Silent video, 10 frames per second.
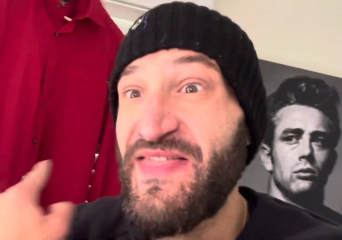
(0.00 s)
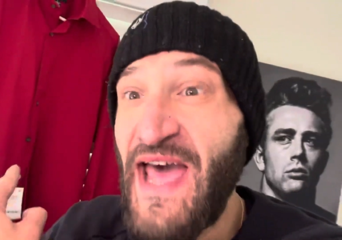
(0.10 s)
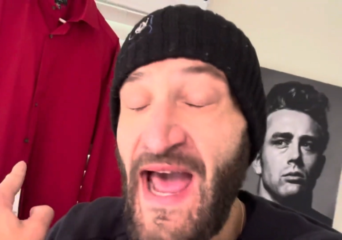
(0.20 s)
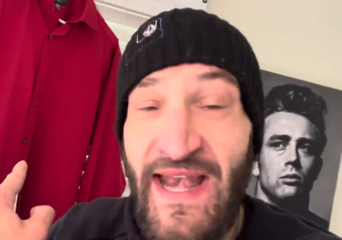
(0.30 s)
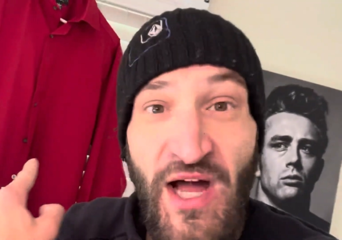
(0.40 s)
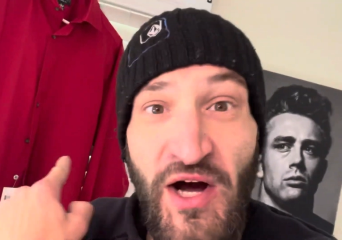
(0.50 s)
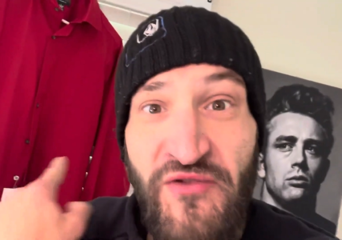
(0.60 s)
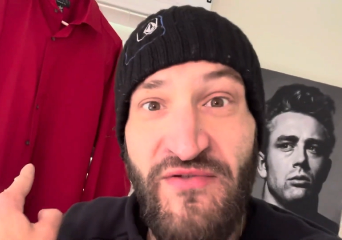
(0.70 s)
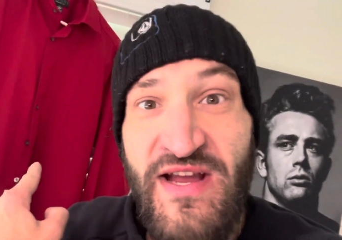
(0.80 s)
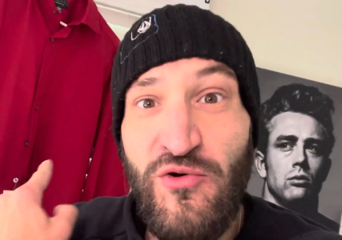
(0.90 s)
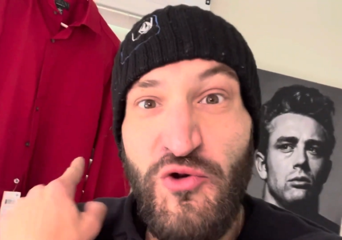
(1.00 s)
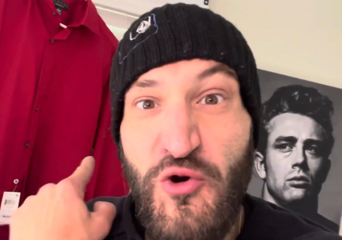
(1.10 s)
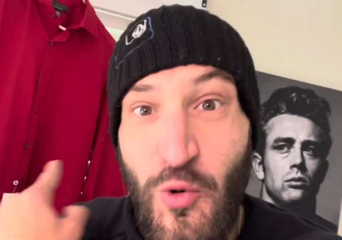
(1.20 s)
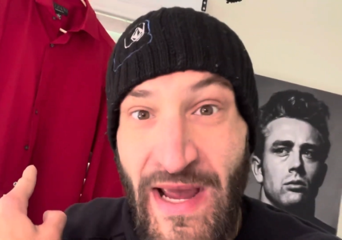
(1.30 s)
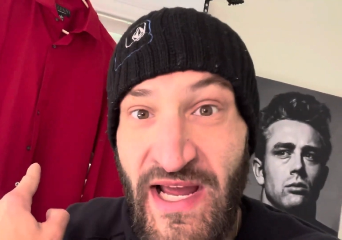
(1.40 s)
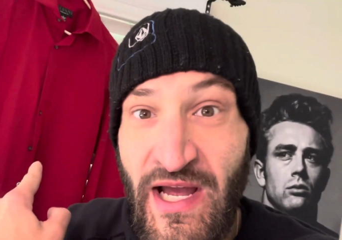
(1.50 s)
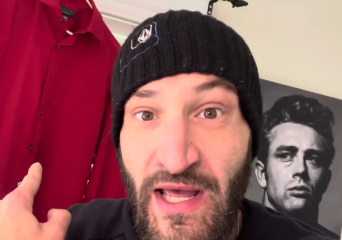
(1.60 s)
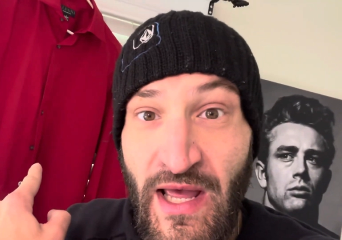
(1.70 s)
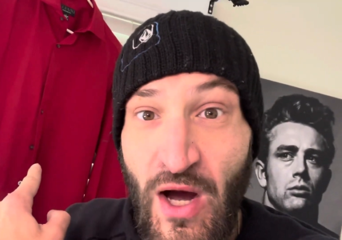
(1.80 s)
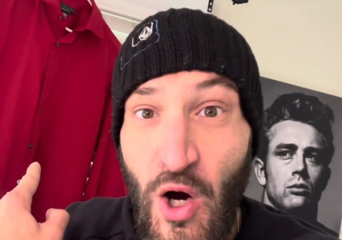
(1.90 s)
Speaker 1: that unwrinkled quick,
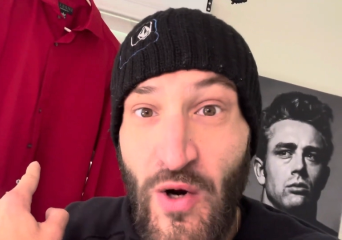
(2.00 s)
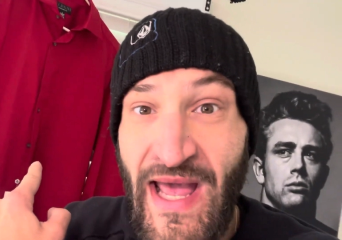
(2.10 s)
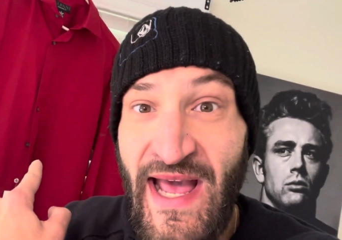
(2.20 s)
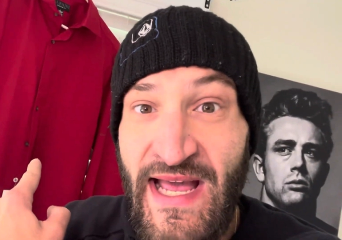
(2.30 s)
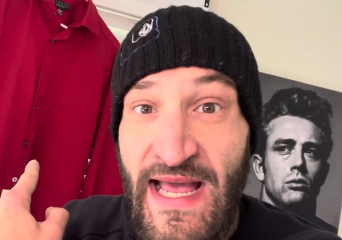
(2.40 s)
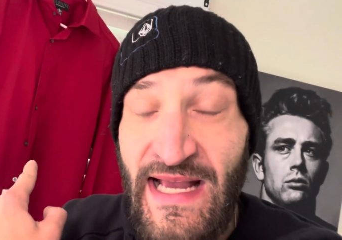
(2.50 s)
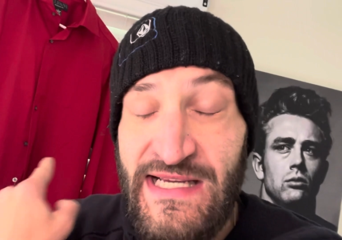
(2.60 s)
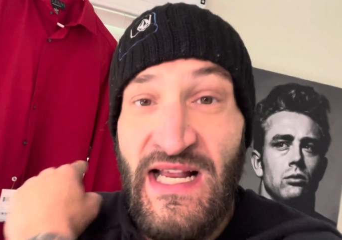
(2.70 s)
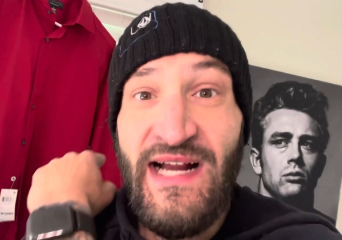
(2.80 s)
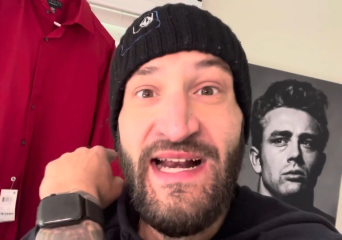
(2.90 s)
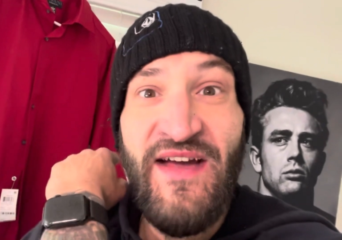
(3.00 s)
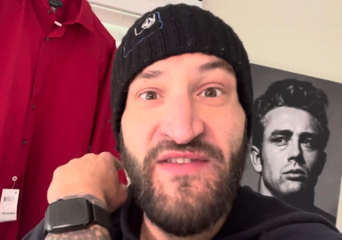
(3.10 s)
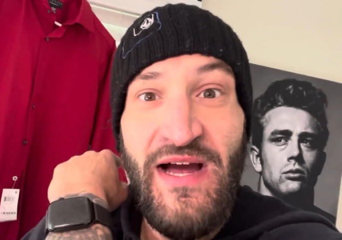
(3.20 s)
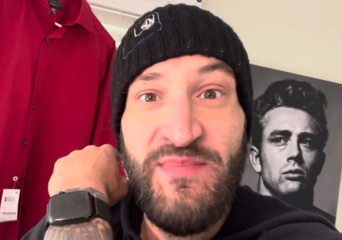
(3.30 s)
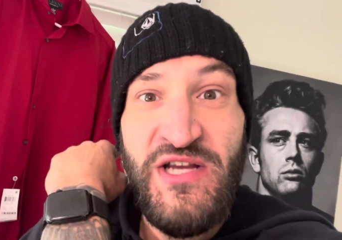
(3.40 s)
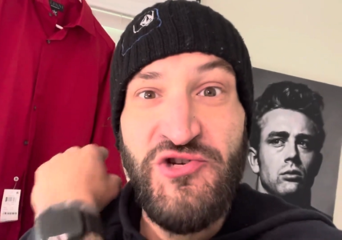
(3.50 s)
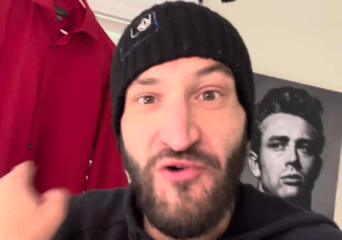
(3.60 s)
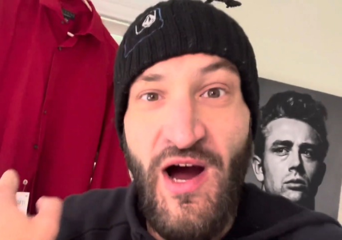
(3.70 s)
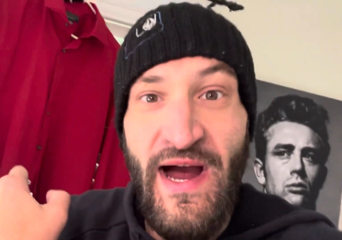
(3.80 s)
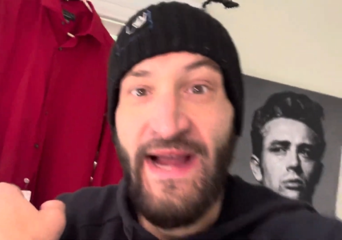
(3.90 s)
okay, it's not going to have time to
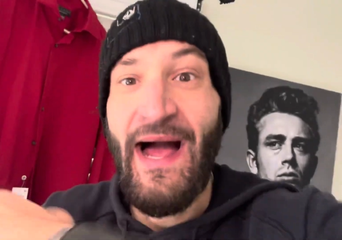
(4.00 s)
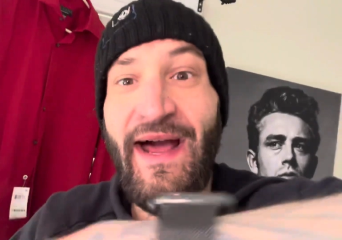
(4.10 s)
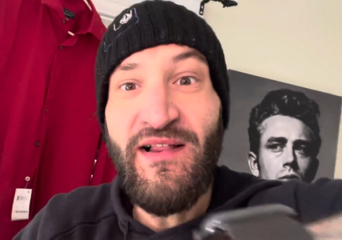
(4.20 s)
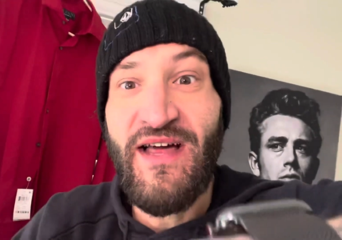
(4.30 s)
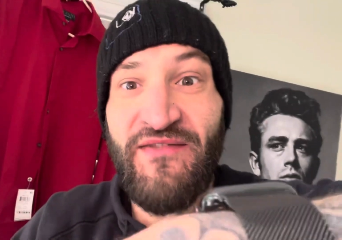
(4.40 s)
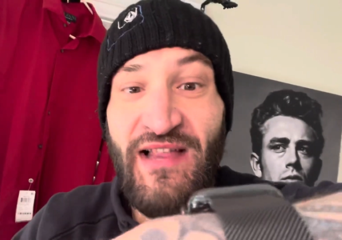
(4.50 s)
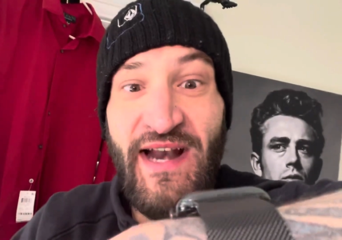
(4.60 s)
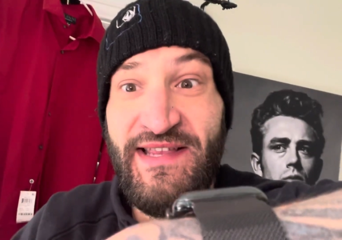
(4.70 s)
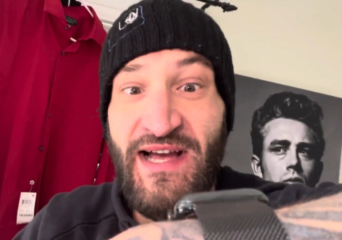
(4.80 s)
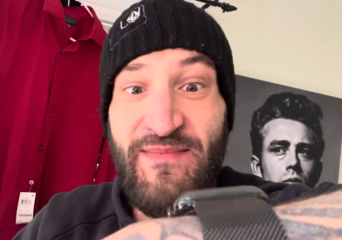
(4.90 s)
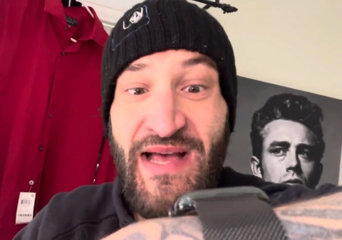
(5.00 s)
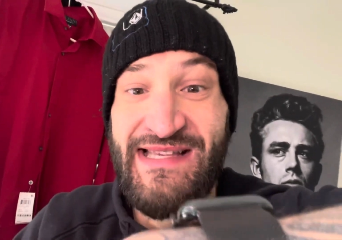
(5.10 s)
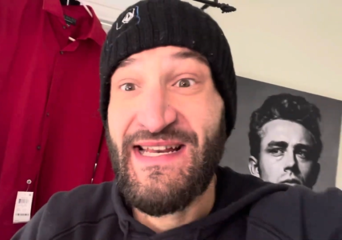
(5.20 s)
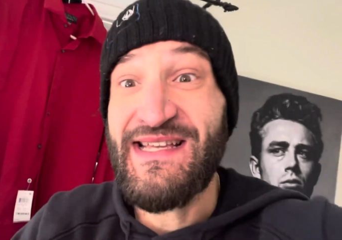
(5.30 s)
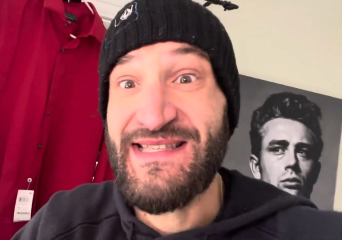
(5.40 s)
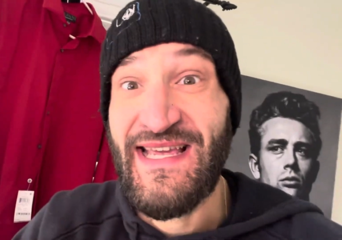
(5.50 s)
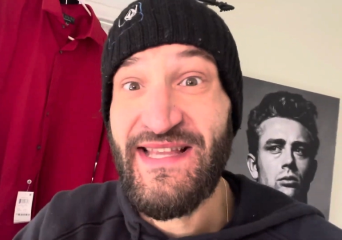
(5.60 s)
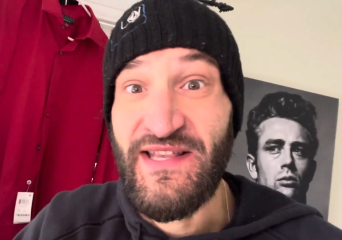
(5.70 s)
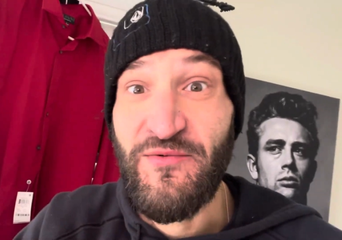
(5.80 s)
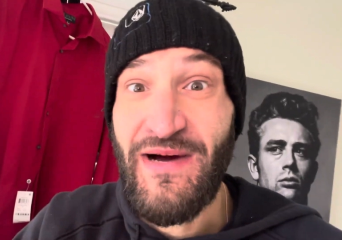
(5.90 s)
dry. I don't have a lot of time as it is to get
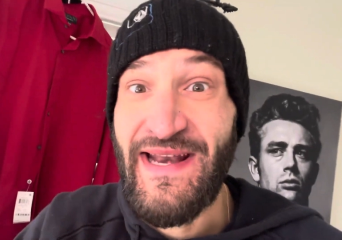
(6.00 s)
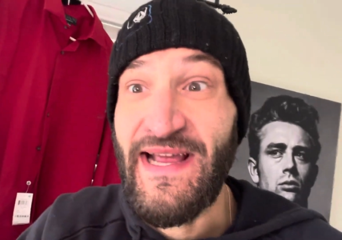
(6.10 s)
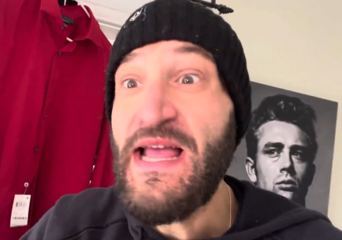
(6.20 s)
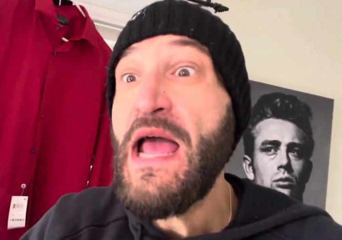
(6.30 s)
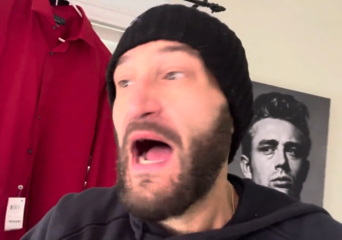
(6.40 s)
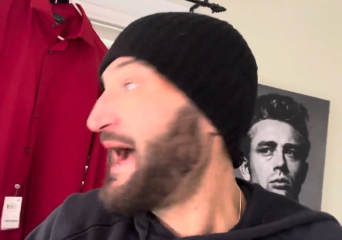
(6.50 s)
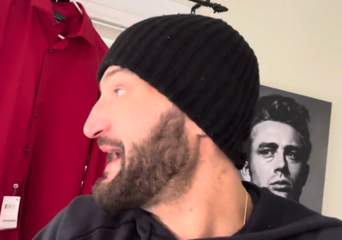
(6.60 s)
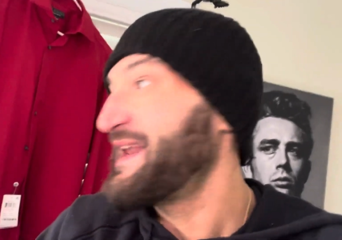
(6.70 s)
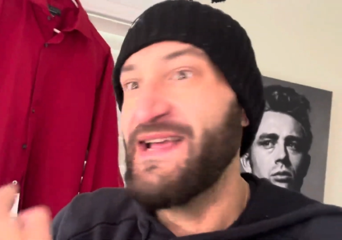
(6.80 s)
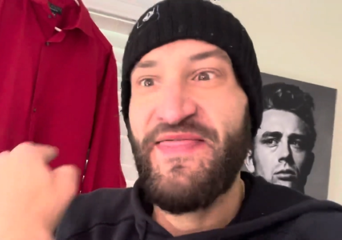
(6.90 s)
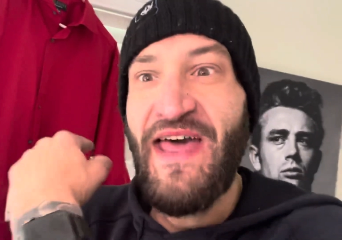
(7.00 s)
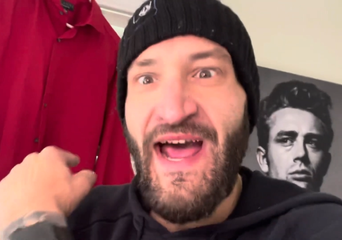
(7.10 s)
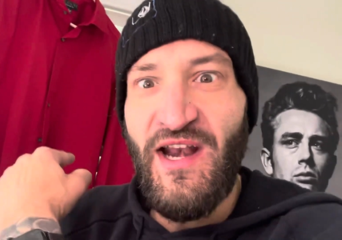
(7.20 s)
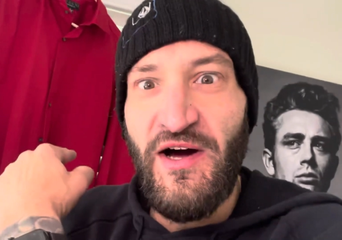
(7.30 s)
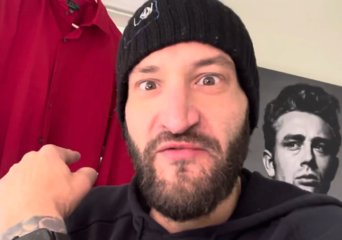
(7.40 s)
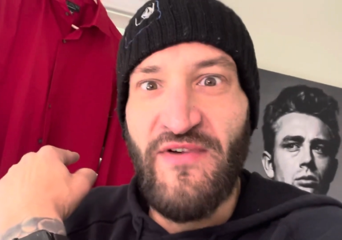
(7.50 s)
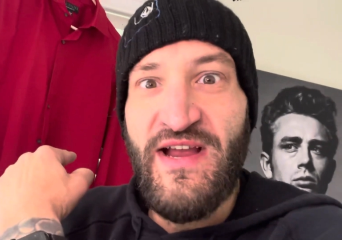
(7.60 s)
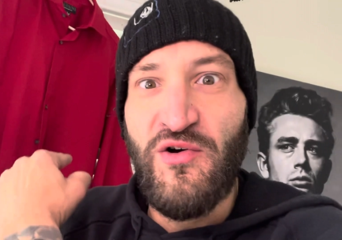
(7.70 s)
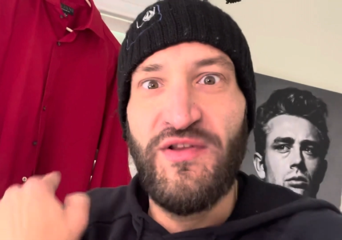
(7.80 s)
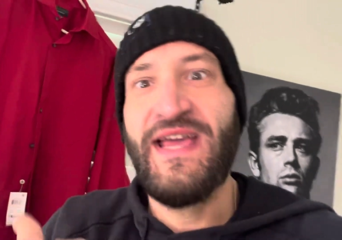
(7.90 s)
to the wedding. I got to get that
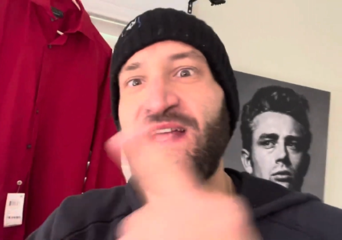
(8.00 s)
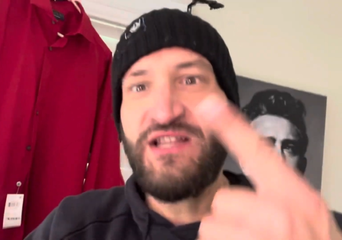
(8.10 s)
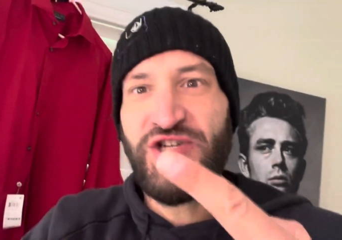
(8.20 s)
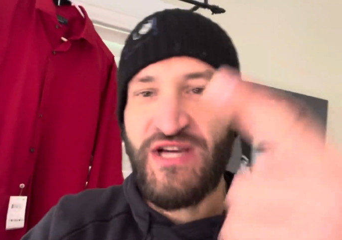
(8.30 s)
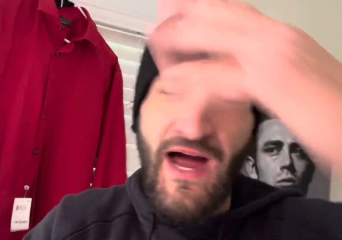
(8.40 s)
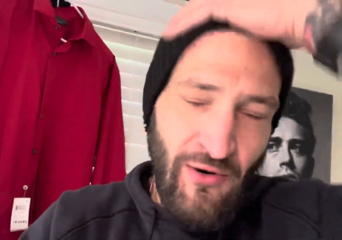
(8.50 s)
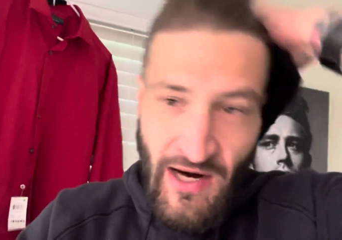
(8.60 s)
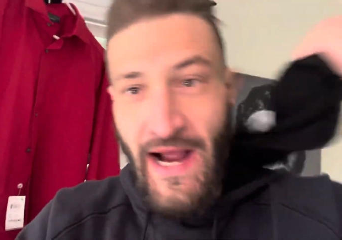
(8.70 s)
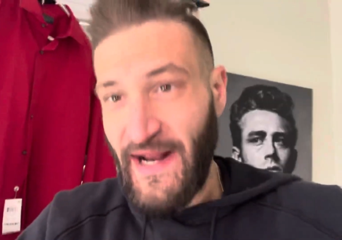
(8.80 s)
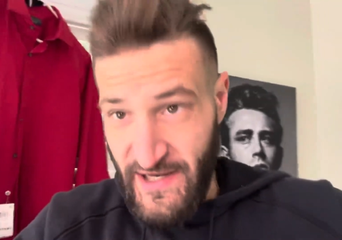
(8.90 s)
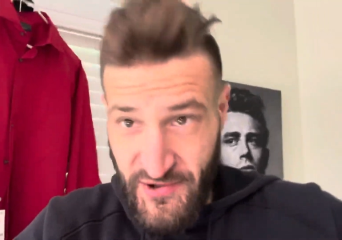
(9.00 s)
unwrinkled, get in the shower. I got to